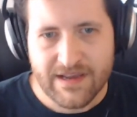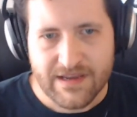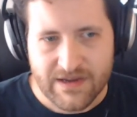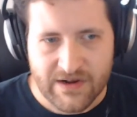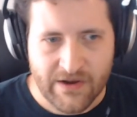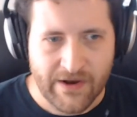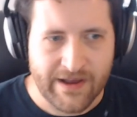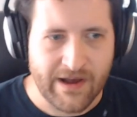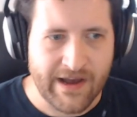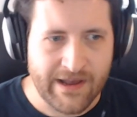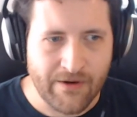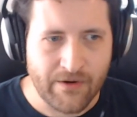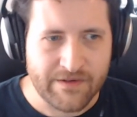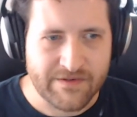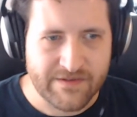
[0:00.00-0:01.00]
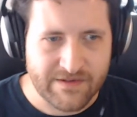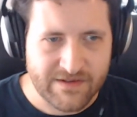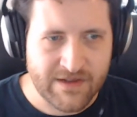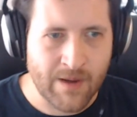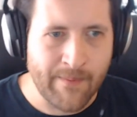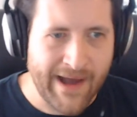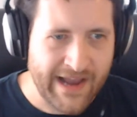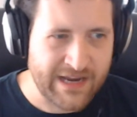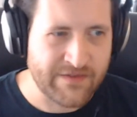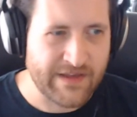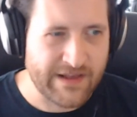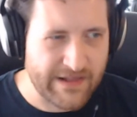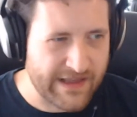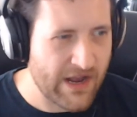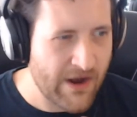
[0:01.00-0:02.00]
I always come back and
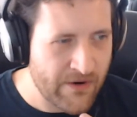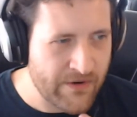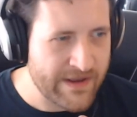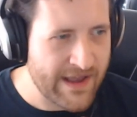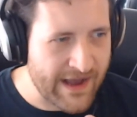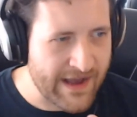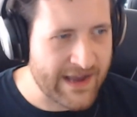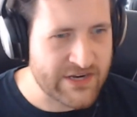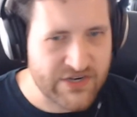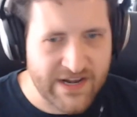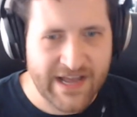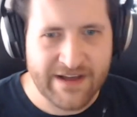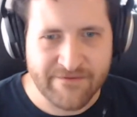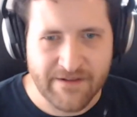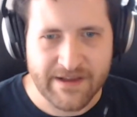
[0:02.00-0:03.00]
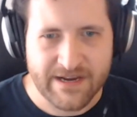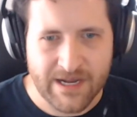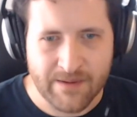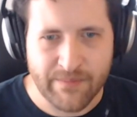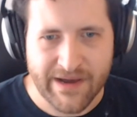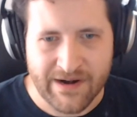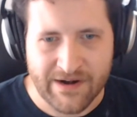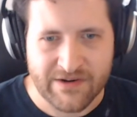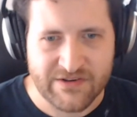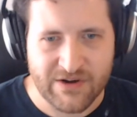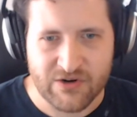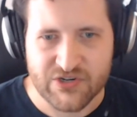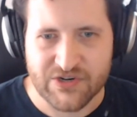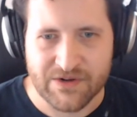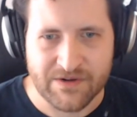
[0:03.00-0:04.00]
think like, oh yeah, I should have like a better
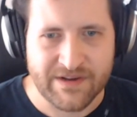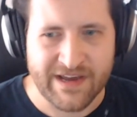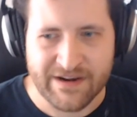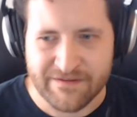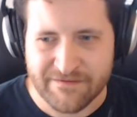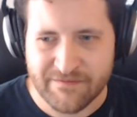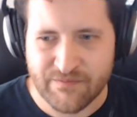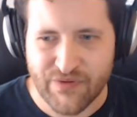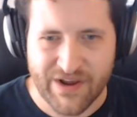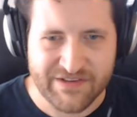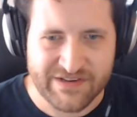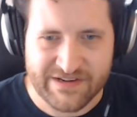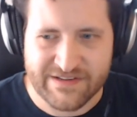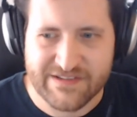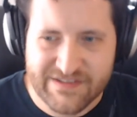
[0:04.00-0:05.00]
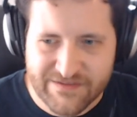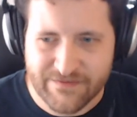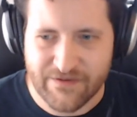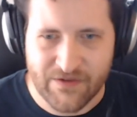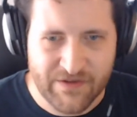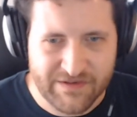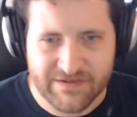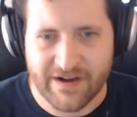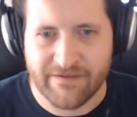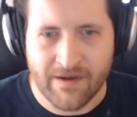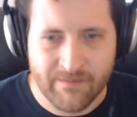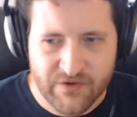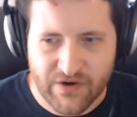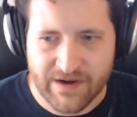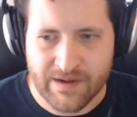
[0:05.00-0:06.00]
social kind of presence for the stuff
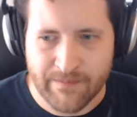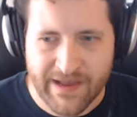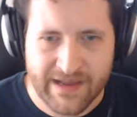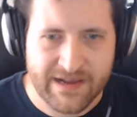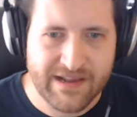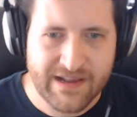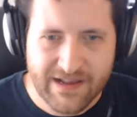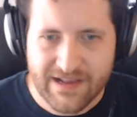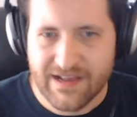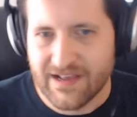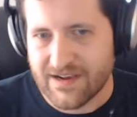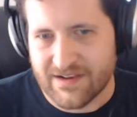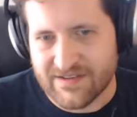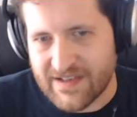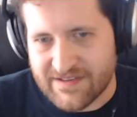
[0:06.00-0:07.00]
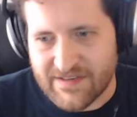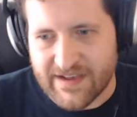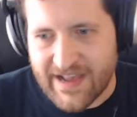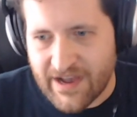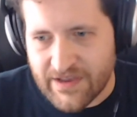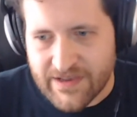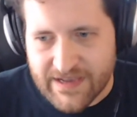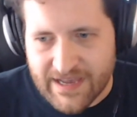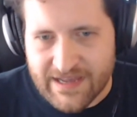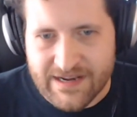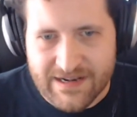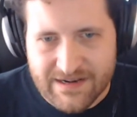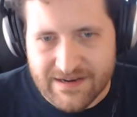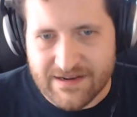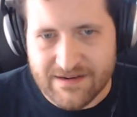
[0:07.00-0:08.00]
I'm trying to make, because that's like how you
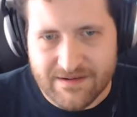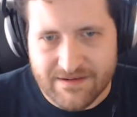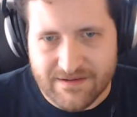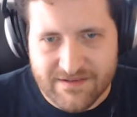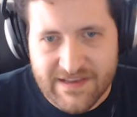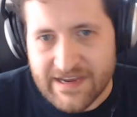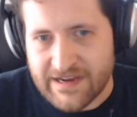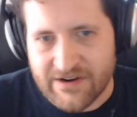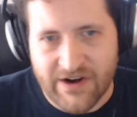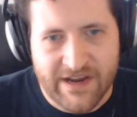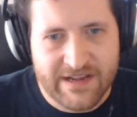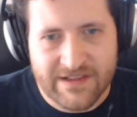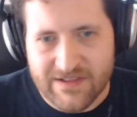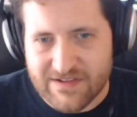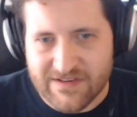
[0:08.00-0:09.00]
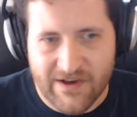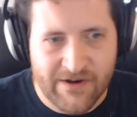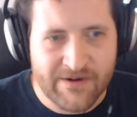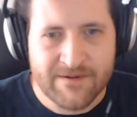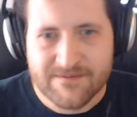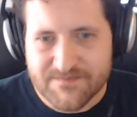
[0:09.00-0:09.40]
get seen, right? So